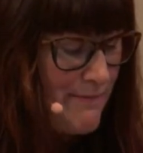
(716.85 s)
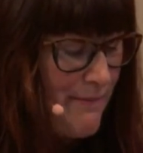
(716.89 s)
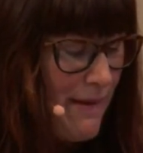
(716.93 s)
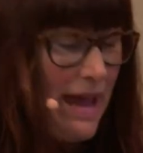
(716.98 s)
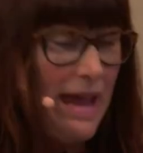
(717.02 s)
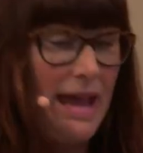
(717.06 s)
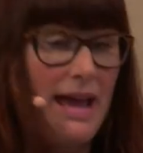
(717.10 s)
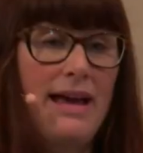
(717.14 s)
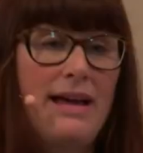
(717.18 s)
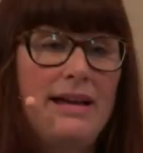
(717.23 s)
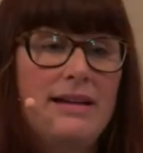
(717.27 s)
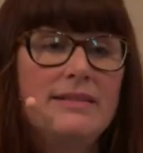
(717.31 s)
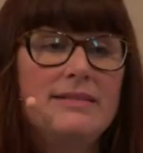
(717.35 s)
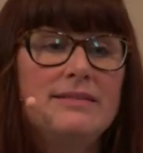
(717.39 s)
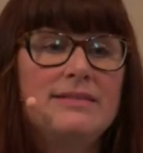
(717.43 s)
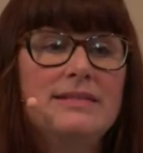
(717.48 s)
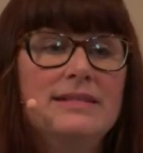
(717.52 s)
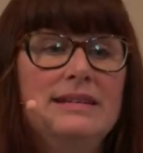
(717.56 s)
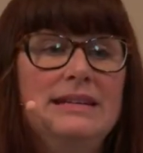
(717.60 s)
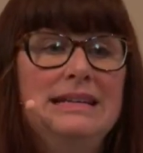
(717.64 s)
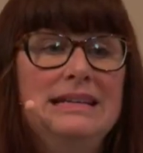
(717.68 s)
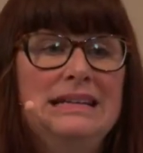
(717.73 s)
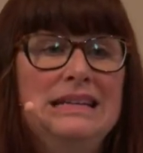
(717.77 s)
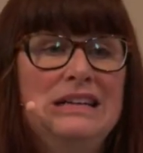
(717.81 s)
man,
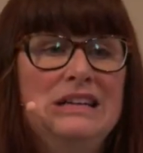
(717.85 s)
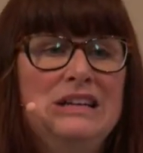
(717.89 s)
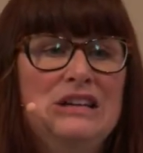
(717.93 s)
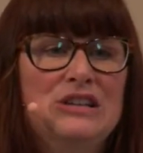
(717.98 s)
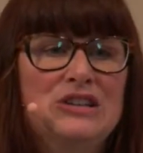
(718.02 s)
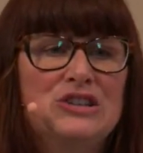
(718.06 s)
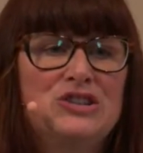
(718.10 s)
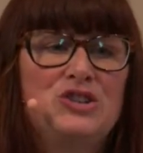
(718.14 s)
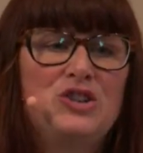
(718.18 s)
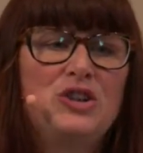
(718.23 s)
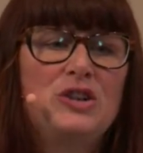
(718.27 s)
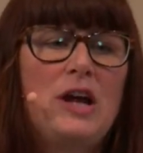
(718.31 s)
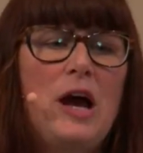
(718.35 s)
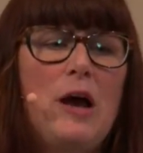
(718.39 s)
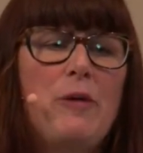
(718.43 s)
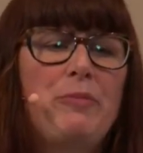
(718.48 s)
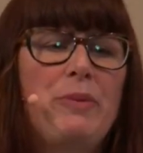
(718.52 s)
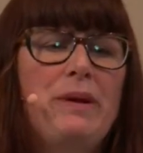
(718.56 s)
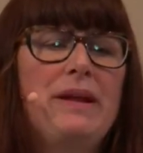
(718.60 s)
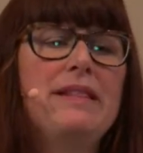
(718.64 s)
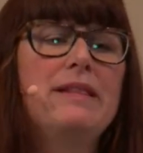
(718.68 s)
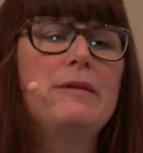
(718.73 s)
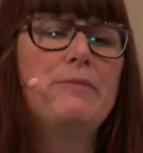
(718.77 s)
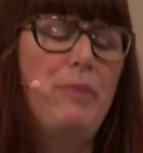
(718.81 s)
stood up
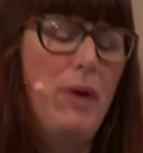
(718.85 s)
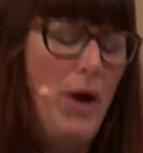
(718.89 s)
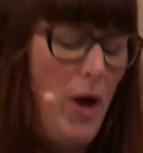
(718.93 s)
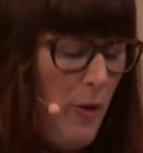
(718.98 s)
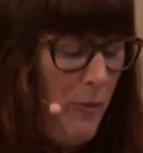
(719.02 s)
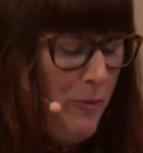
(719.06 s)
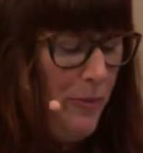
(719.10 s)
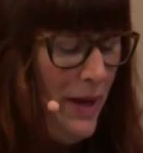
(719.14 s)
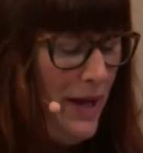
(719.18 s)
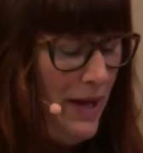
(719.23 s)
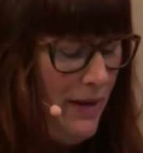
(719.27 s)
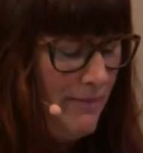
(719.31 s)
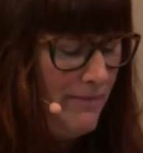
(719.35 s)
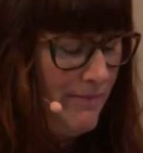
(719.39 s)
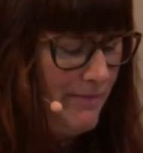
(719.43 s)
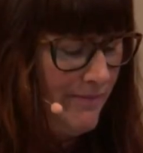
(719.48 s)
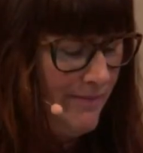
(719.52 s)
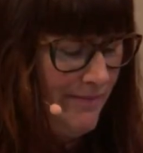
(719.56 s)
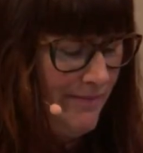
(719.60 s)
in the pulpit,